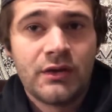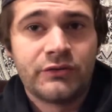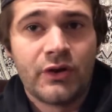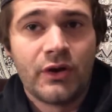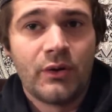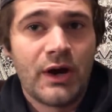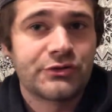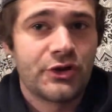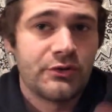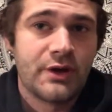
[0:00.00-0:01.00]
So I'll
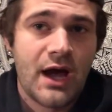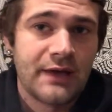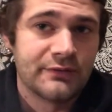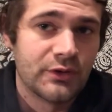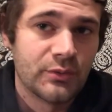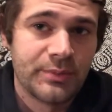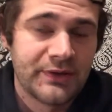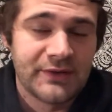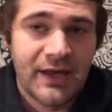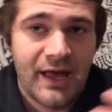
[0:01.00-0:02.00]
show you guys little
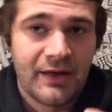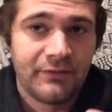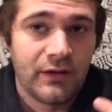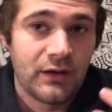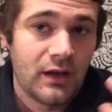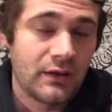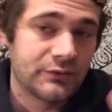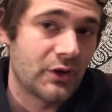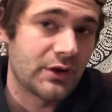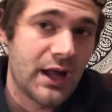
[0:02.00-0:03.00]
bits I have. I
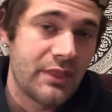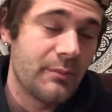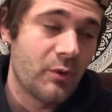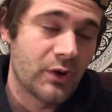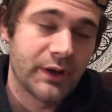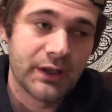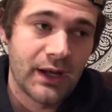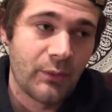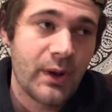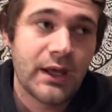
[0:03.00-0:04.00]
started out in the morning and
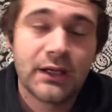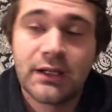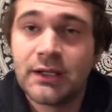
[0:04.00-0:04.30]
I went,